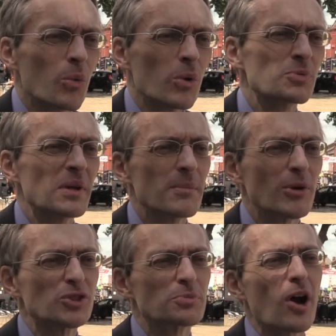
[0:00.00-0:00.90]
What's been the
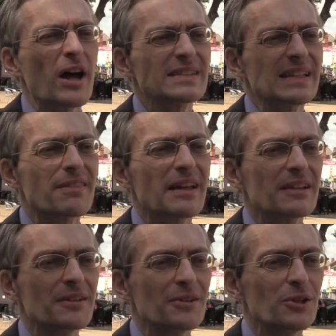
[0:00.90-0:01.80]
most surprising
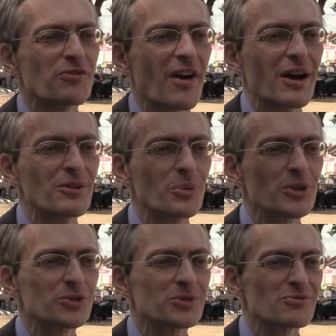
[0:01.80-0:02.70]
thing you found?
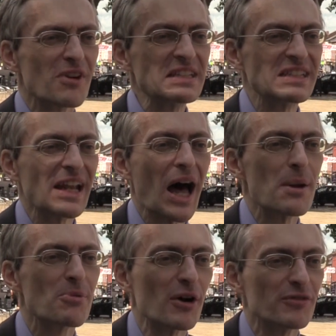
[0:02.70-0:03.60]
What's raised an
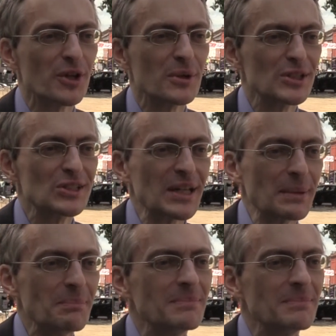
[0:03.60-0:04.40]
eyebrow for you and your team?